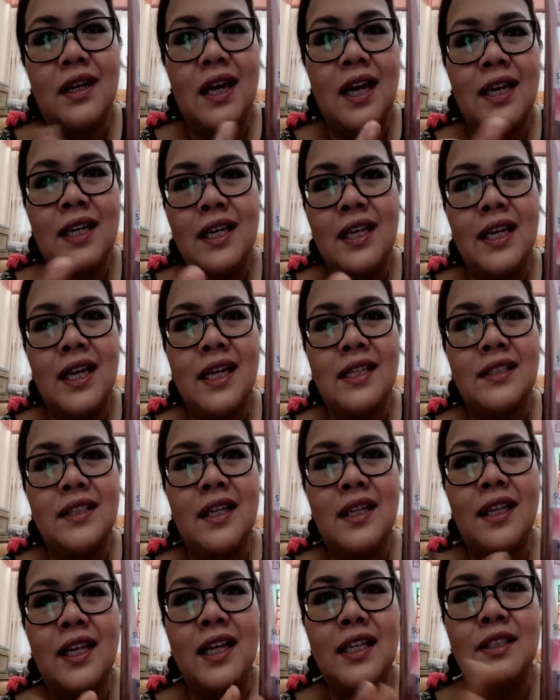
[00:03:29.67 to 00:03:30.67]
I.e.
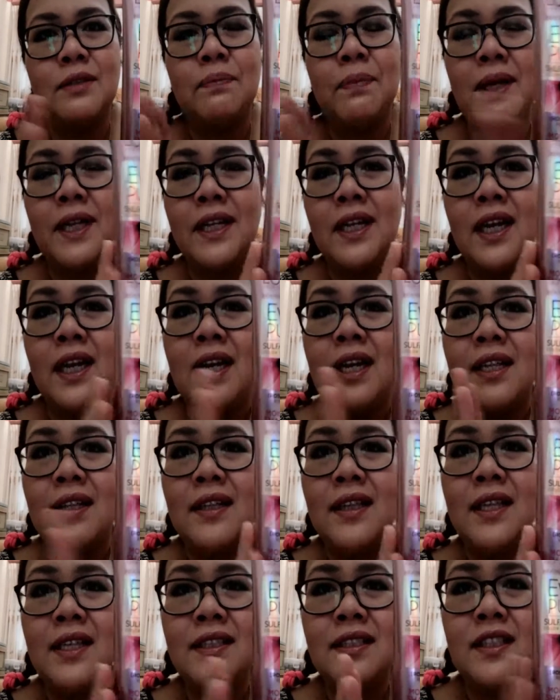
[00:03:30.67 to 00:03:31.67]
SLS, but
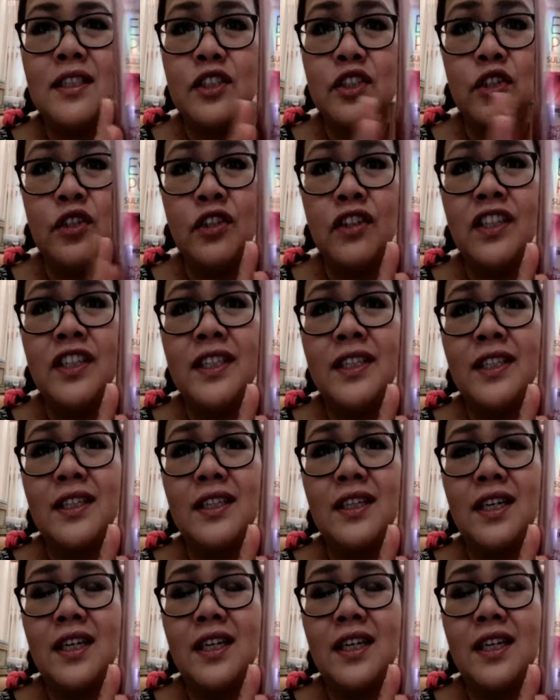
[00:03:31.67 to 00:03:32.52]
this is good.